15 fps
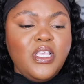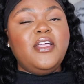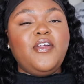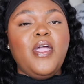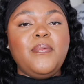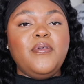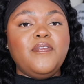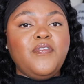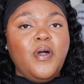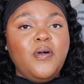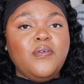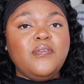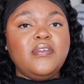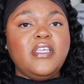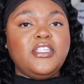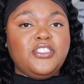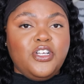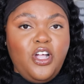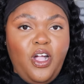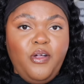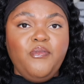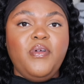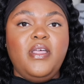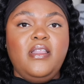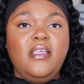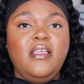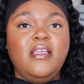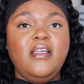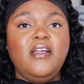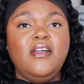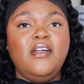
and grab your phone, get your cart ready.